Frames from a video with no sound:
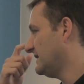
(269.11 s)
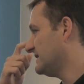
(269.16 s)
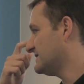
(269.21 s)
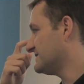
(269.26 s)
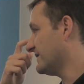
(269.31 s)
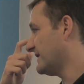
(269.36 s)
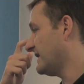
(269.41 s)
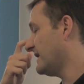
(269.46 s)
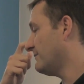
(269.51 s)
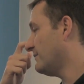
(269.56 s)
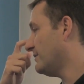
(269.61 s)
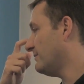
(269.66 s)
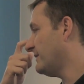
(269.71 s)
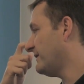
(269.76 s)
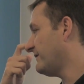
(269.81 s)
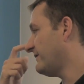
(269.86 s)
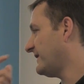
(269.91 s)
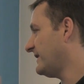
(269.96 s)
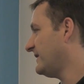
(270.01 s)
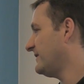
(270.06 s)
So again, what we
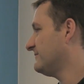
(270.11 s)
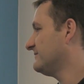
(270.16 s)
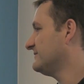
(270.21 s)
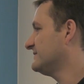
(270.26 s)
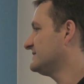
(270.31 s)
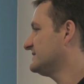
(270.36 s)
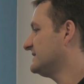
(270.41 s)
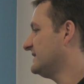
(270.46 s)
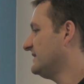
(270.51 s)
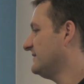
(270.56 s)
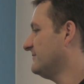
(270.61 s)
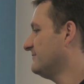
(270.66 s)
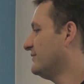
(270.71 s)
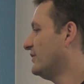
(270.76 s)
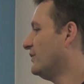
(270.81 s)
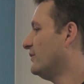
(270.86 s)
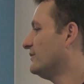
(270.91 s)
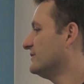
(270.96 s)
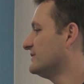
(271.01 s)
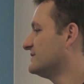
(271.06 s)
found
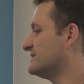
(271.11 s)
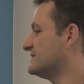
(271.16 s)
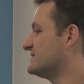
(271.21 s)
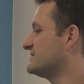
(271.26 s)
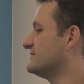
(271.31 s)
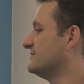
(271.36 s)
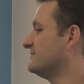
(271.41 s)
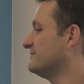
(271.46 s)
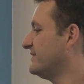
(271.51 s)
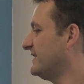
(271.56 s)
important to some